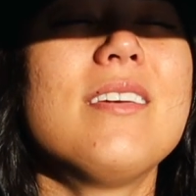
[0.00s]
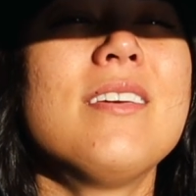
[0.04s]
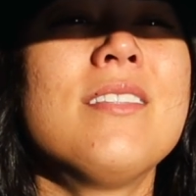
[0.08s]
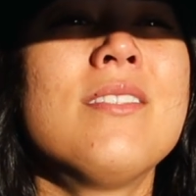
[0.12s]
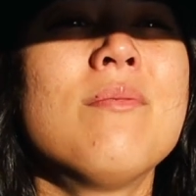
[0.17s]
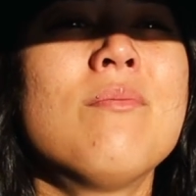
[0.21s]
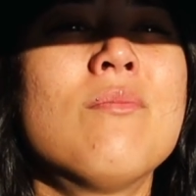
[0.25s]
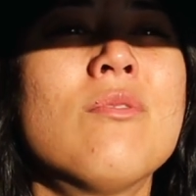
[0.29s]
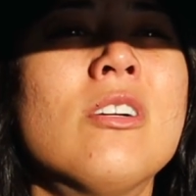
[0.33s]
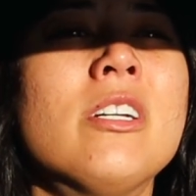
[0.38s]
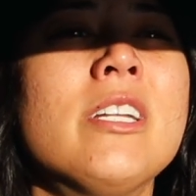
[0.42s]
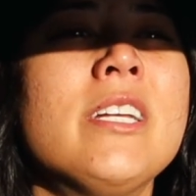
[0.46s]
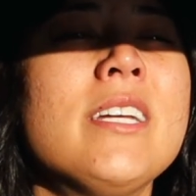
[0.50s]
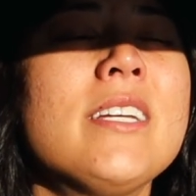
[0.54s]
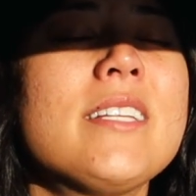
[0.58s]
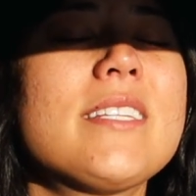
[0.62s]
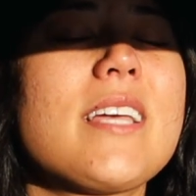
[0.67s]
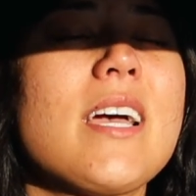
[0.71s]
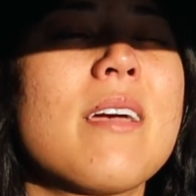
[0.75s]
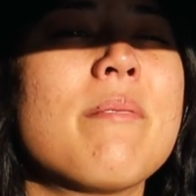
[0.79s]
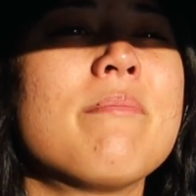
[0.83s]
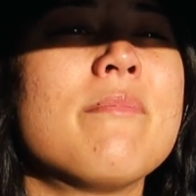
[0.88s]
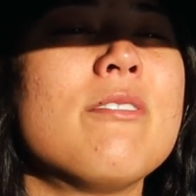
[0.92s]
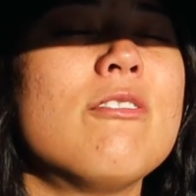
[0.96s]
In the mornings,
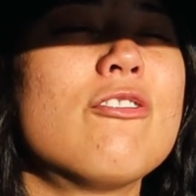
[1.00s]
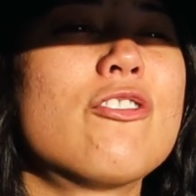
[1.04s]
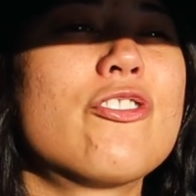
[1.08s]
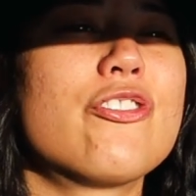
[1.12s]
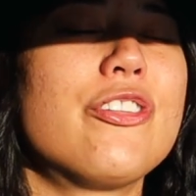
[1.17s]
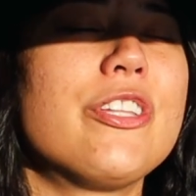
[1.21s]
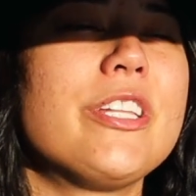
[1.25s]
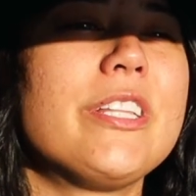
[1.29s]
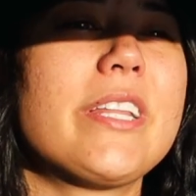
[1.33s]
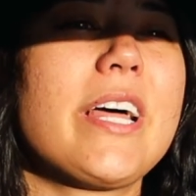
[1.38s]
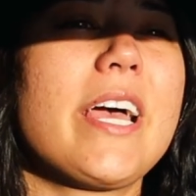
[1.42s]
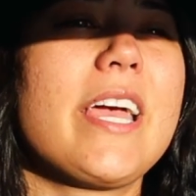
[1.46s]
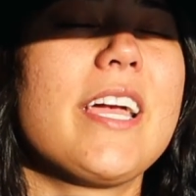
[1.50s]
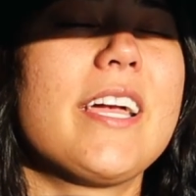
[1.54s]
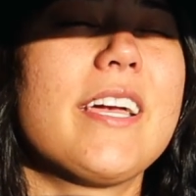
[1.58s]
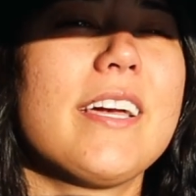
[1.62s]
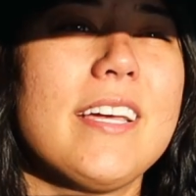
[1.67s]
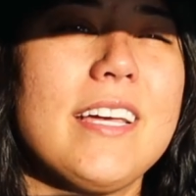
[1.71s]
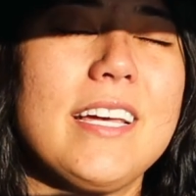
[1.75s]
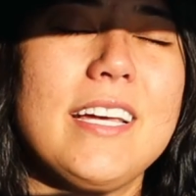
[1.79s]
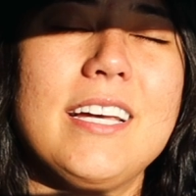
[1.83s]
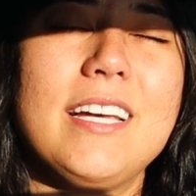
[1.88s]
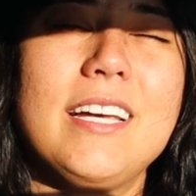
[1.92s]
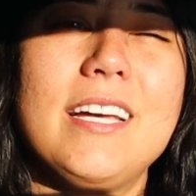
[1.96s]
I'm usually, like,
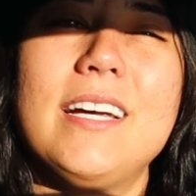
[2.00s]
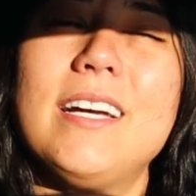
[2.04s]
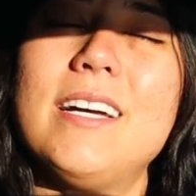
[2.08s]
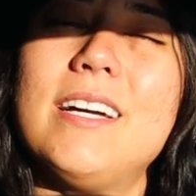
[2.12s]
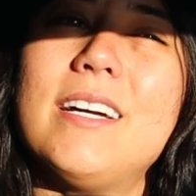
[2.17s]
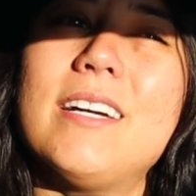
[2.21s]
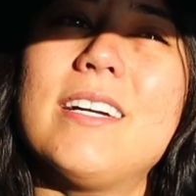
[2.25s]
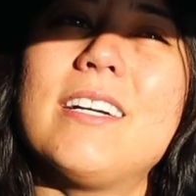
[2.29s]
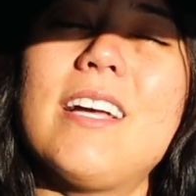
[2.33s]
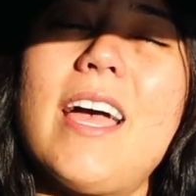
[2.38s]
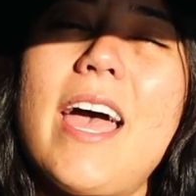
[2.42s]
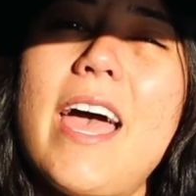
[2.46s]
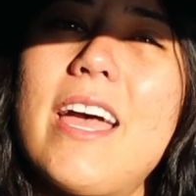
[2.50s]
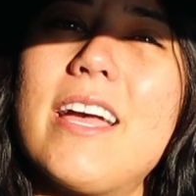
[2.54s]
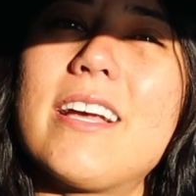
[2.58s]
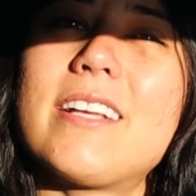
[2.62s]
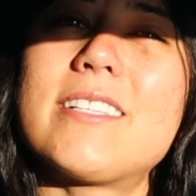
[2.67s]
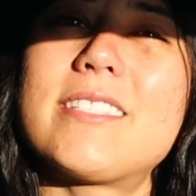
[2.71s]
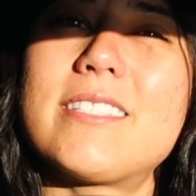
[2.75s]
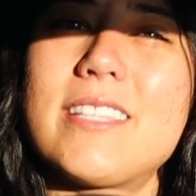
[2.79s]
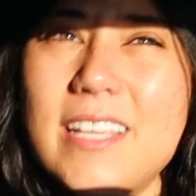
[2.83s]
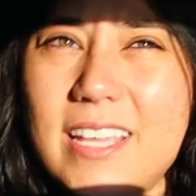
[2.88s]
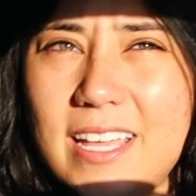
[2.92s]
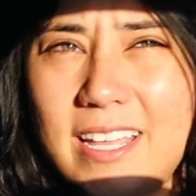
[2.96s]

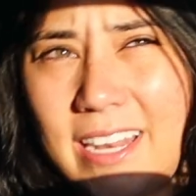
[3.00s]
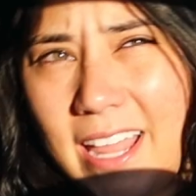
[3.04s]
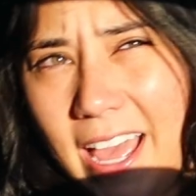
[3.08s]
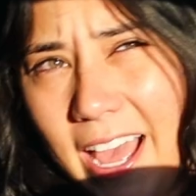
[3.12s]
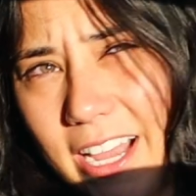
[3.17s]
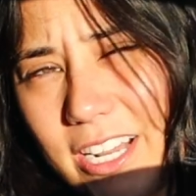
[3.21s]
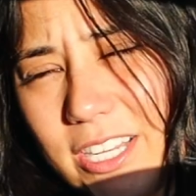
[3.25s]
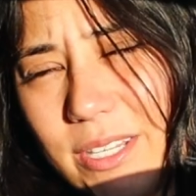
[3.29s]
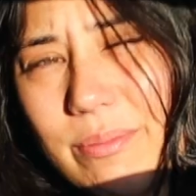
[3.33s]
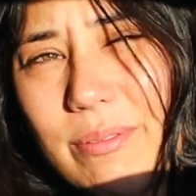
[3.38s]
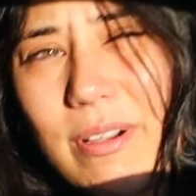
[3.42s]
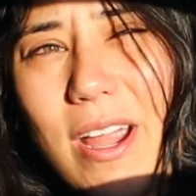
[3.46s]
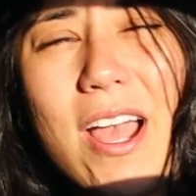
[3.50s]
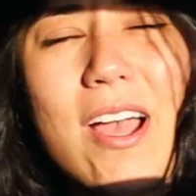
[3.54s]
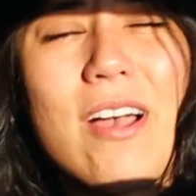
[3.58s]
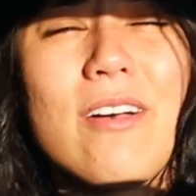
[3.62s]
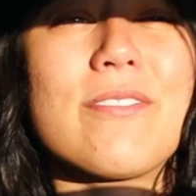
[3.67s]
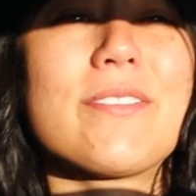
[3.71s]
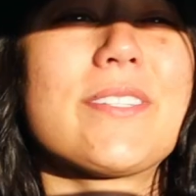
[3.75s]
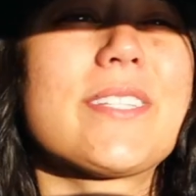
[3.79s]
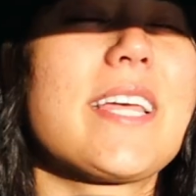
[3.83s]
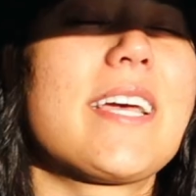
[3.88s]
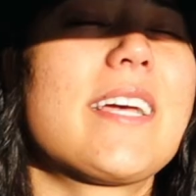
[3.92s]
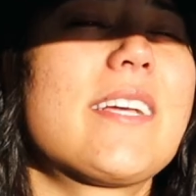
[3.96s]
eggs and hash
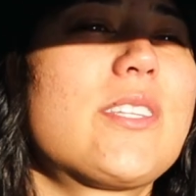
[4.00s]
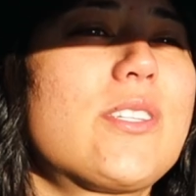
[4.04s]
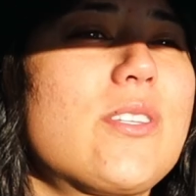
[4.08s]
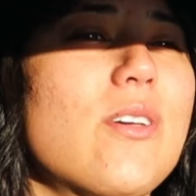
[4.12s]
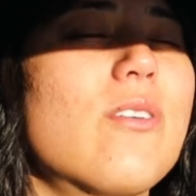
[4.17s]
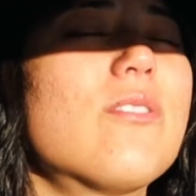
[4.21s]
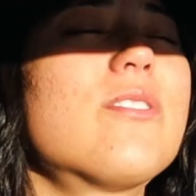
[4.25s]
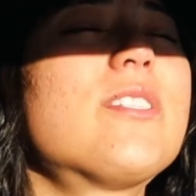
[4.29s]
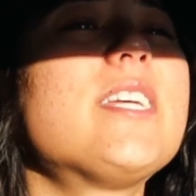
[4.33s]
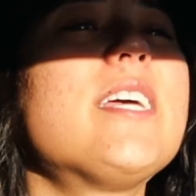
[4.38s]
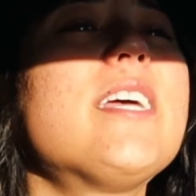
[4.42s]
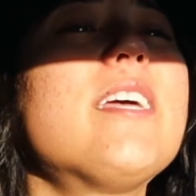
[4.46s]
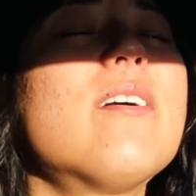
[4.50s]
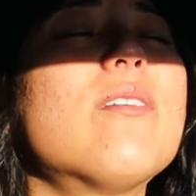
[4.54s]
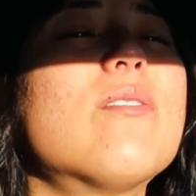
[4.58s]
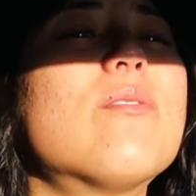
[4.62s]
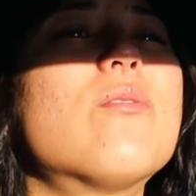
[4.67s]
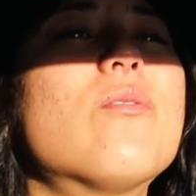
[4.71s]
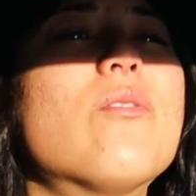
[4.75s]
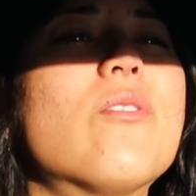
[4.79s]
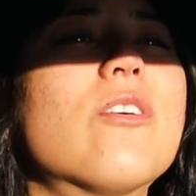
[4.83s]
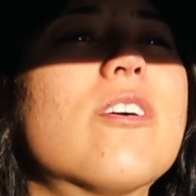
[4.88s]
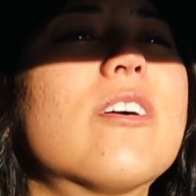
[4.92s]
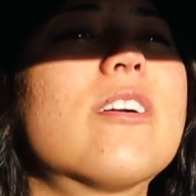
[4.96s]
browns, like, salty,
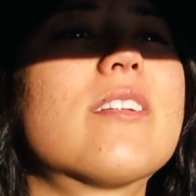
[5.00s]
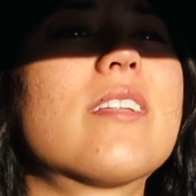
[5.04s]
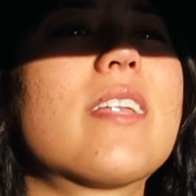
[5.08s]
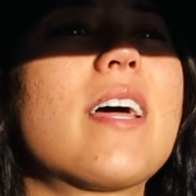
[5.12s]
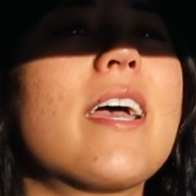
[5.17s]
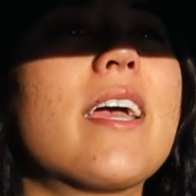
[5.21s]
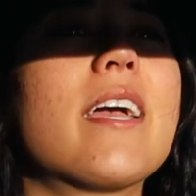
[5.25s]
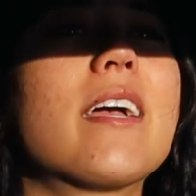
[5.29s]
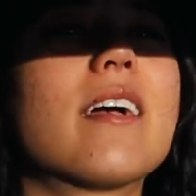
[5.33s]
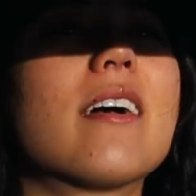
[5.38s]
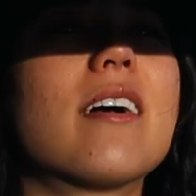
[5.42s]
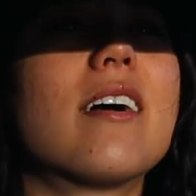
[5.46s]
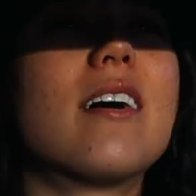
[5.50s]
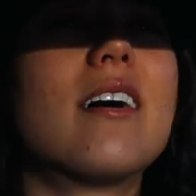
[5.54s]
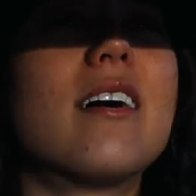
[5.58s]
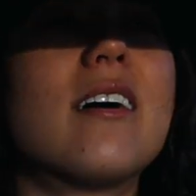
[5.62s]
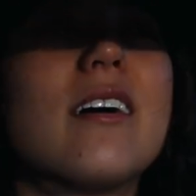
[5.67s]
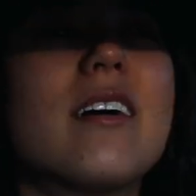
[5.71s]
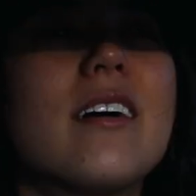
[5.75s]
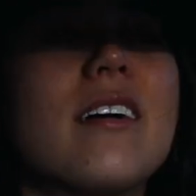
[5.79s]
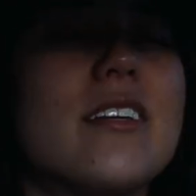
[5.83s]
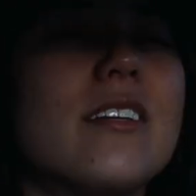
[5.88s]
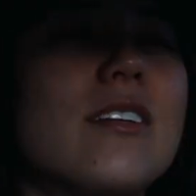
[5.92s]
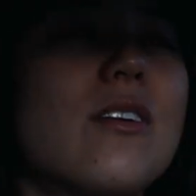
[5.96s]
or, like,
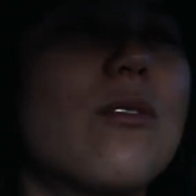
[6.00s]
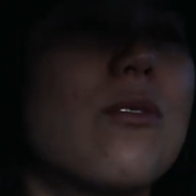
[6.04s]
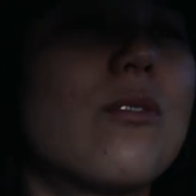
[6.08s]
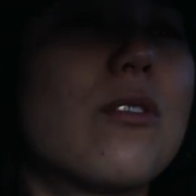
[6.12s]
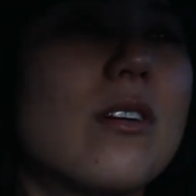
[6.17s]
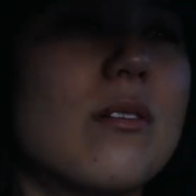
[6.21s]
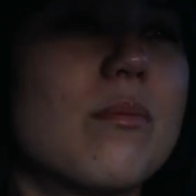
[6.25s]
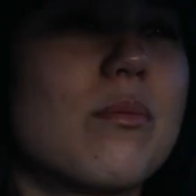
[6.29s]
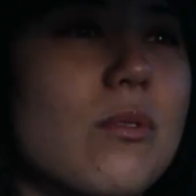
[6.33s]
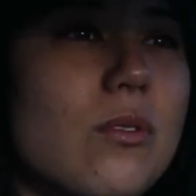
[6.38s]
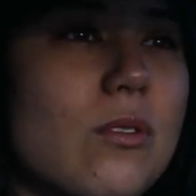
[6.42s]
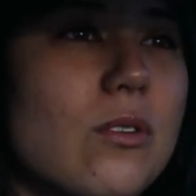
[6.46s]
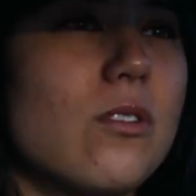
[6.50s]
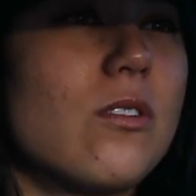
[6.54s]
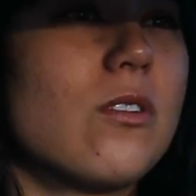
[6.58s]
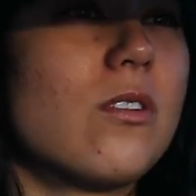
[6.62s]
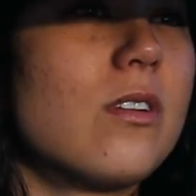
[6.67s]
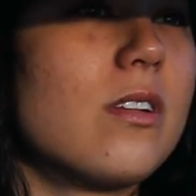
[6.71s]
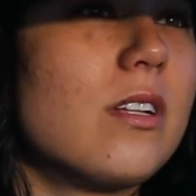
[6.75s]
a yogurt bowl.